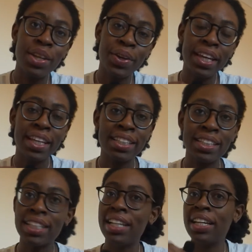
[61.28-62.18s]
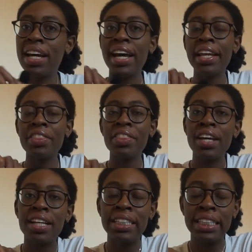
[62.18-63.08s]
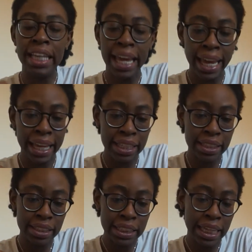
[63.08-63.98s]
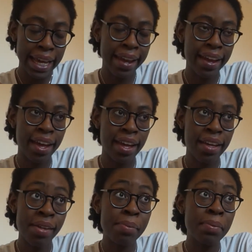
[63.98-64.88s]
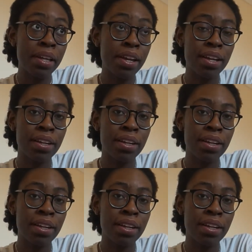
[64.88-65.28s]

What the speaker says: So it's 9:38 a.m.